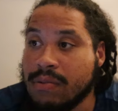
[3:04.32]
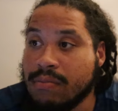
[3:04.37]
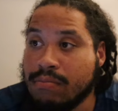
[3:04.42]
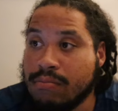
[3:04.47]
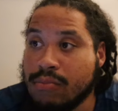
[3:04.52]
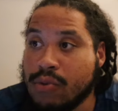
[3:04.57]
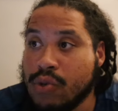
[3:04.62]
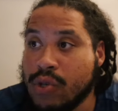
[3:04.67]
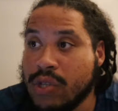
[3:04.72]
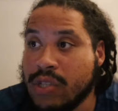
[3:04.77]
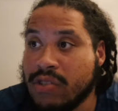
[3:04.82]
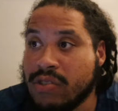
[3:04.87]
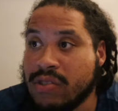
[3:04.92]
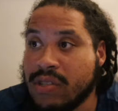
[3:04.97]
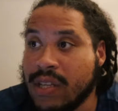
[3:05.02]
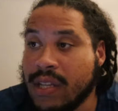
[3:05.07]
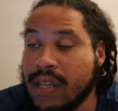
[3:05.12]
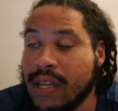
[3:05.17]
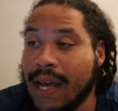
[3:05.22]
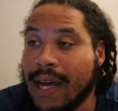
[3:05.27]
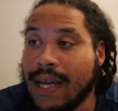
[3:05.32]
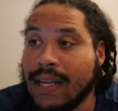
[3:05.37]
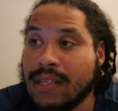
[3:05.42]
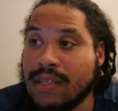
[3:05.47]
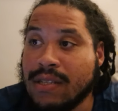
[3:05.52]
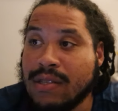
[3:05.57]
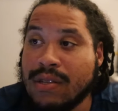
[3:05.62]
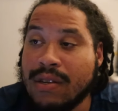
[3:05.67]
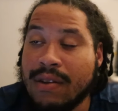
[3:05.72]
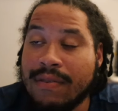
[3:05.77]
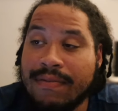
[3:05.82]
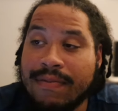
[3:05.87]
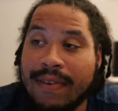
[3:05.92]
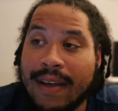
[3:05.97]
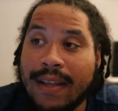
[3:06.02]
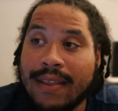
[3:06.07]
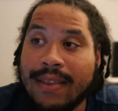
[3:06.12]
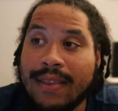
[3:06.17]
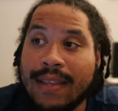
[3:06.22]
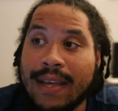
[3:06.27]
more interesting as to the
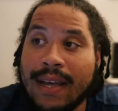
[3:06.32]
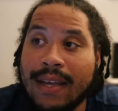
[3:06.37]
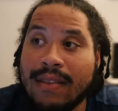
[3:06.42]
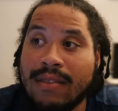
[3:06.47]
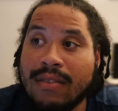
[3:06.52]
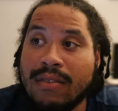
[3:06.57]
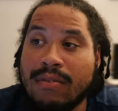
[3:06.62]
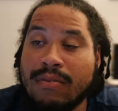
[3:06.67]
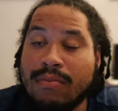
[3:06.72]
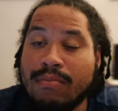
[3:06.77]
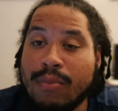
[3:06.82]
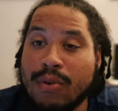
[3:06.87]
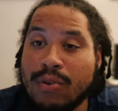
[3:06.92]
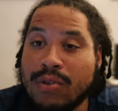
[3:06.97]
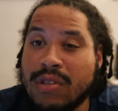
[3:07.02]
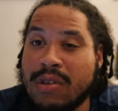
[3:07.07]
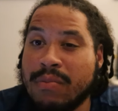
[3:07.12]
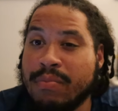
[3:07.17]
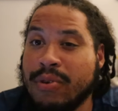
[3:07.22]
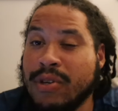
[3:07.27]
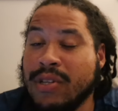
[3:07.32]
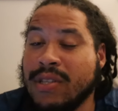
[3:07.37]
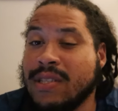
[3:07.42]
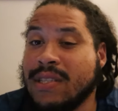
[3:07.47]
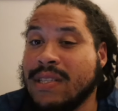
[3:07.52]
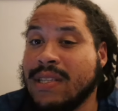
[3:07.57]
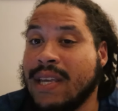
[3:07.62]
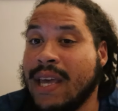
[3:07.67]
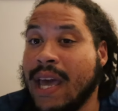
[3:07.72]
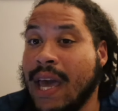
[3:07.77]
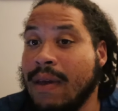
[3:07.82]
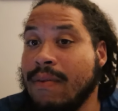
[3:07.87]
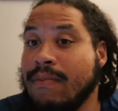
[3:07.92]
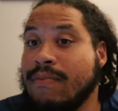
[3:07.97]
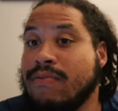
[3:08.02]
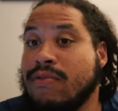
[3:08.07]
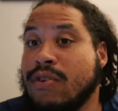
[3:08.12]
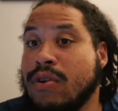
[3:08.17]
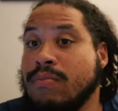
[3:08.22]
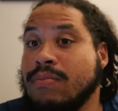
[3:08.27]
fact that most of the points came
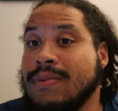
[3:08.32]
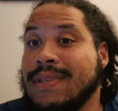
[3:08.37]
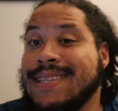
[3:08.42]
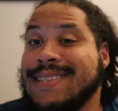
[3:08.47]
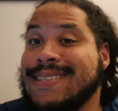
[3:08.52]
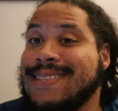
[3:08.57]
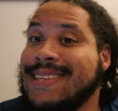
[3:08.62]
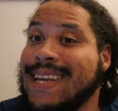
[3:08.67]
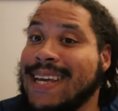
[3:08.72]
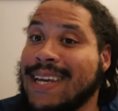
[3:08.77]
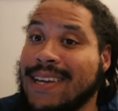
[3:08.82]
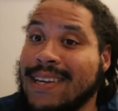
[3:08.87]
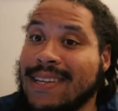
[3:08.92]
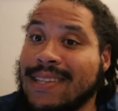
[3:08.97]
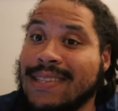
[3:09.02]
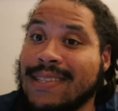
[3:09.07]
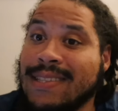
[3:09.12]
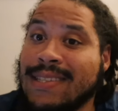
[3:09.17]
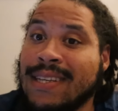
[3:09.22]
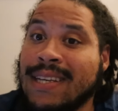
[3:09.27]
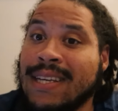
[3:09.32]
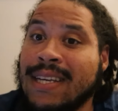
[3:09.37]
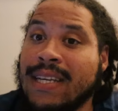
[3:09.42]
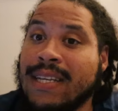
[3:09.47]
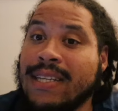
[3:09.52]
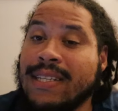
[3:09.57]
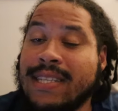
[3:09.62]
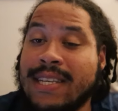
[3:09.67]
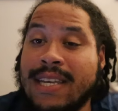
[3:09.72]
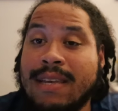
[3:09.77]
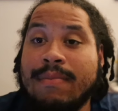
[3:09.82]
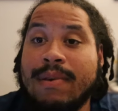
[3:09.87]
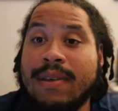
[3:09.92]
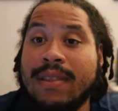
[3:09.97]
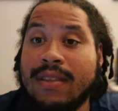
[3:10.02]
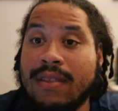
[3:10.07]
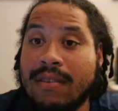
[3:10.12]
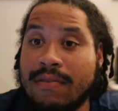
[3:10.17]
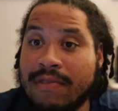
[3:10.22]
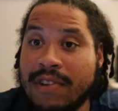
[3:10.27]
from the second team
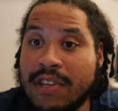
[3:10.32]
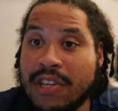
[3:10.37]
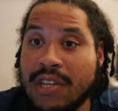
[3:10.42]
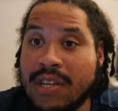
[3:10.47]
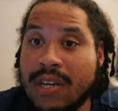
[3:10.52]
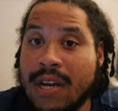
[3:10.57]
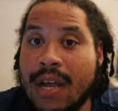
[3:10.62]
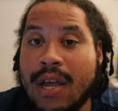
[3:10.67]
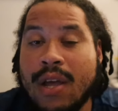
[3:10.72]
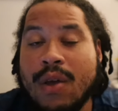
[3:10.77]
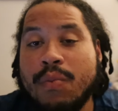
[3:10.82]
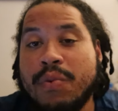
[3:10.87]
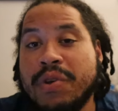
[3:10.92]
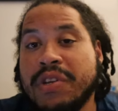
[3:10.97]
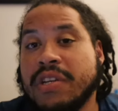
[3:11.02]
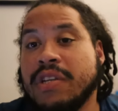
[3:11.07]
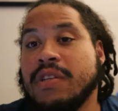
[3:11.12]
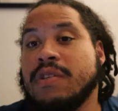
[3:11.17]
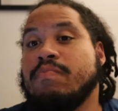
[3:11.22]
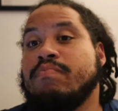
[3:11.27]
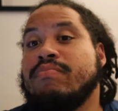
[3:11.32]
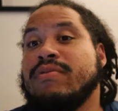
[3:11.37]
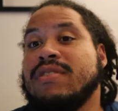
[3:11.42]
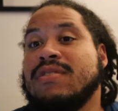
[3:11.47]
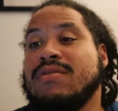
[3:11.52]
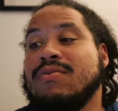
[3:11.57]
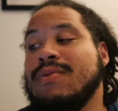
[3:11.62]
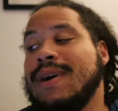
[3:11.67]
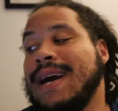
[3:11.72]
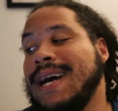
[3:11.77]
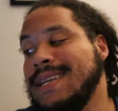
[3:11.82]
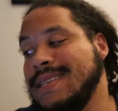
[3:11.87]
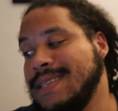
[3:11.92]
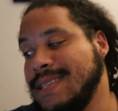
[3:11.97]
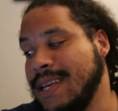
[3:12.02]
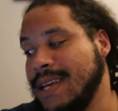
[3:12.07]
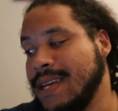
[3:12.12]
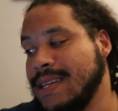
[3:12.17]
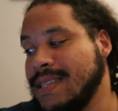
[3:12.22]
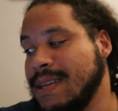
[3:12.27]
in the division, which is Bristol
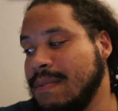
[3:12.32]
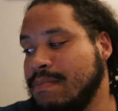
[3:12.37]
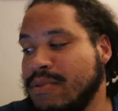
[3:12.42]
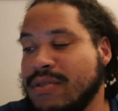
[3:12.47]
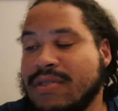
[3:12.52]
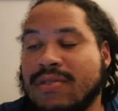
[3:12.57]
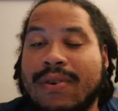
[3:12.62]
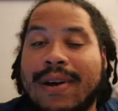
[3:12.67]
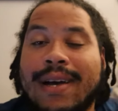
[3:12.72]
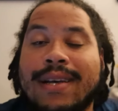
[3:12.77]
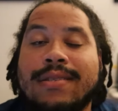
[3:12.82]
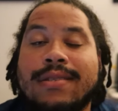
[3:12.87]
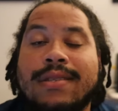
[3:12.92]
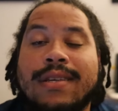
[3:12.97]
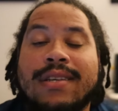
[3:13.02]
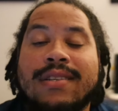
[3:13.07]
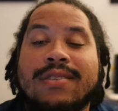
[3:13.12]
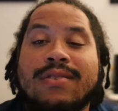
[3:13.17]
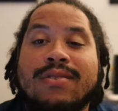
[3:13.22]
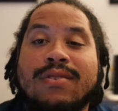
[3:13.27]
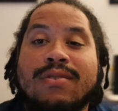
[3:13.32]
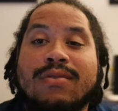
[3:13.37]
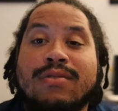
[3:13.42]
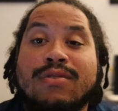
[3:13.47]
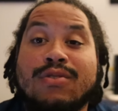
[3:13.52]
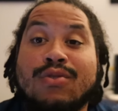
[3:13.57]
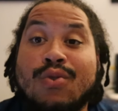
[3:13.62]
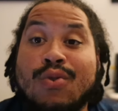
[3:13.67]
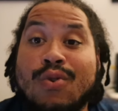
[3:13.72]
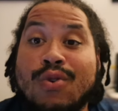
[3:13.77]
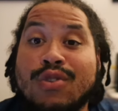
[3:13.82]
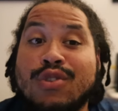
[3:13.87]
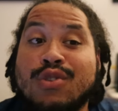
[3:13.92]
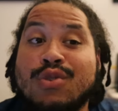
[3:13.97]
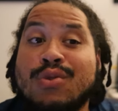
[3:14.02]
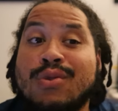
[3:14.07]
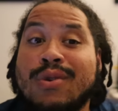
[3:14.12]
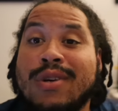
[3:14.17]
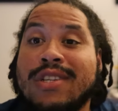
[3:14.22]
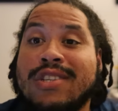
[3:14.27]
Aztecs, and Bristol Aztecs scored
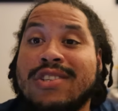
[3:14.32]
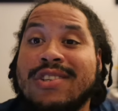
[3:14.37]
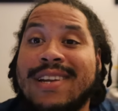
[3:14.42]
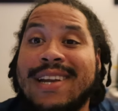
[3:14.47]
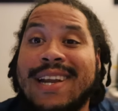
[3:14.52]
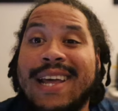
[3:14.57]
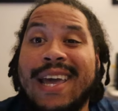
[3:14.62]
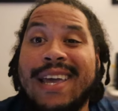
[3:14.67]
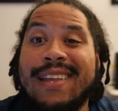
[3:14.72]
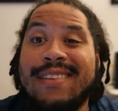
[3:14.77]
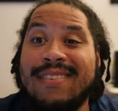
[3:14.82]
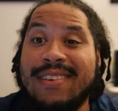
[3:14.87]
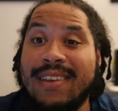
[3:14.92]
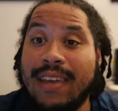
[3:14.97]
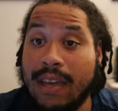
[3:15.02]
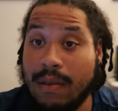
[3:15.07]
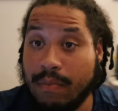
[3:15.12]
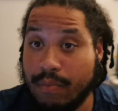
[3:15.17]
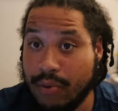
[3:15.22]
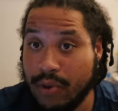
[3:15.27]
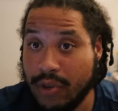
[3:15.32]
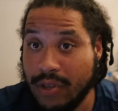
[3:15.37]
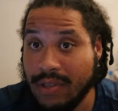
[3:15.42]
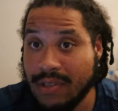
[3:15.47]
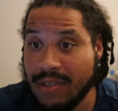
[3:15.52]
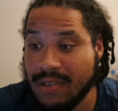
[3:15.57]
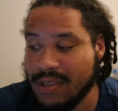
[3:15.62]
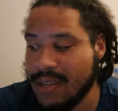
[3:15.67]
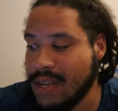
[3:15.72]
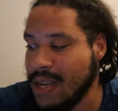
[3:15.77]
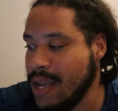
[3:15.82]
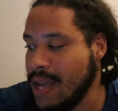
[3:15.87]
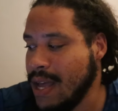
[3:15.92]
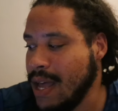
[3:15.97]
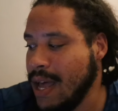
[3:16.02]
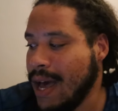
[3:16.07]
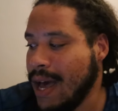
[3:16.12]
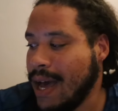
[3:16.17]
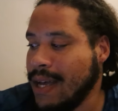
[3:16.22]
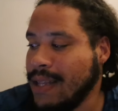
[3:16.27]
288 points,
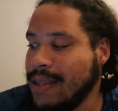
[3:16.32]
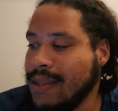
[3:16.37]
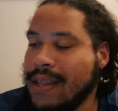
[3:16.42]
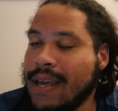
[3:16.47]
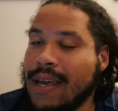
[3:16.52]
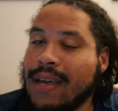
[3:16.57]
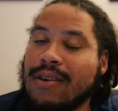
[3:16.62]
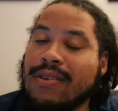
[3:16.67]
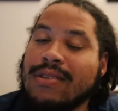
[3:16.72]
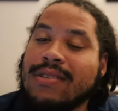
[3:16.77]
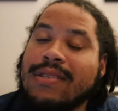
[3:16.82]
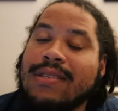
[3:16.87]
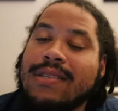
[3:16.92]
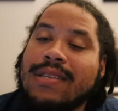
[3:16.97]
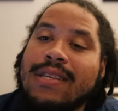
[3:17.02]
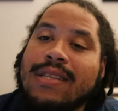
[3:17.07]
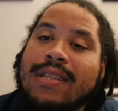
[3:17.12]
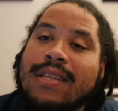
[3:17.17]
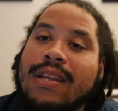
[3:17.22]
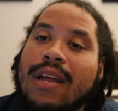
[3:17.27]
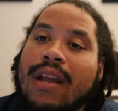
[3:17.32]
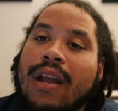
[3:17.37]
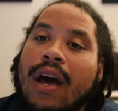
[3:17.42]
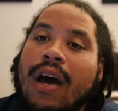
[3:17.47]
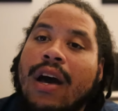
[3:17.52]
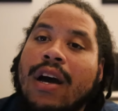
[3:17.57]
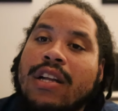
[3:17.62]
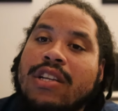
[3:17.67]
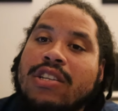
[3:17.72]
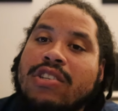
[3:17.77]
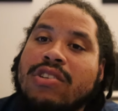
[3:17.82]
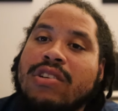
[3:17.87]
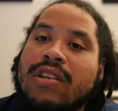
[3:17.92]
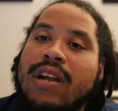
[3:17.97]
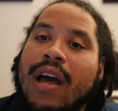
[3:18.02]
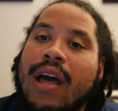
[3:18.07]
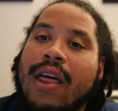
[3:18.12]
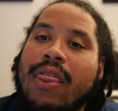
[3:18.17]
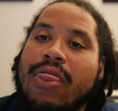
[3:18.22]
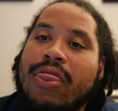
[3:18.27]
and they conceded
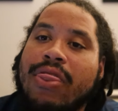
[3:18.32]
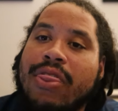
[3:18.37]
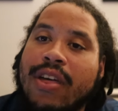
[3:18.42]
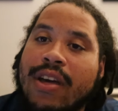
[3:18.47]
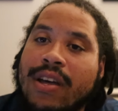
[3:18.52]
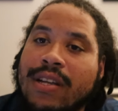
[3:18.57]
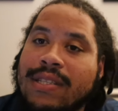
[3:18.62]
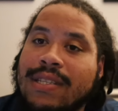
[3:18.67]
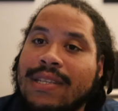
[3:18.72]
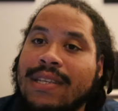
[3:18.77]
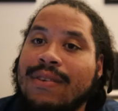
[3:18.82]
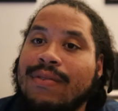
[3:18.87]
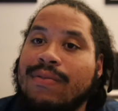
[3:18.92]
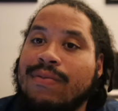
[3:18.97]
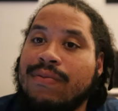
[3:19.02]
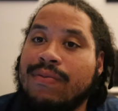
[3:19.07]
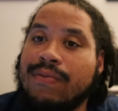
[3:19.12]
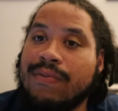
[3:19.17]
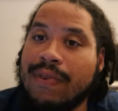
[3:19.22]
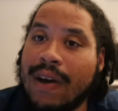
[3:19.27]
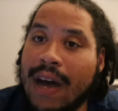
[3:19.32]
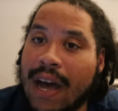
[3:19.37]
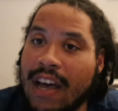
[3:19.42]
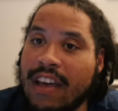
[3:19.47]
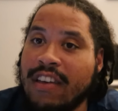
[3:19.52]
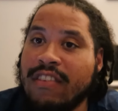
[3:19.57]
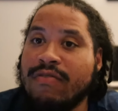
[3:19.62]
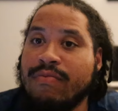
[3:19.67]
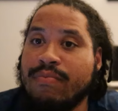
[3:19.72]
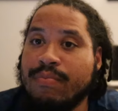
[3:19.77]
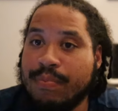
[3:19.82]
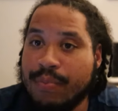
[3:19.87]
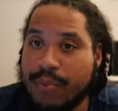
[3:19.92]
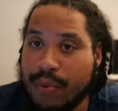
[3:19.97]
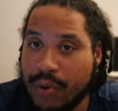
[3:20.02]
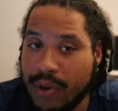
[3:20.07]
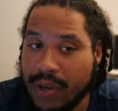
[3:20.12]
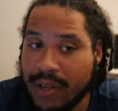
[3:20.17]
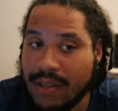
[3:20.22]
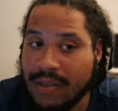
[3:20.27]
135
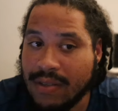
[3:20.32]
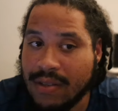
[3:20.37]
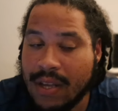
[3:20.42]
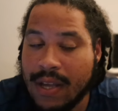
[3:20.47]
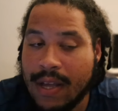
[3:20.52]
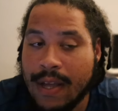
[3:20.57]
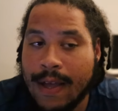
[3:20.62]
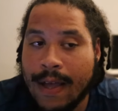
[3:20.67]
points.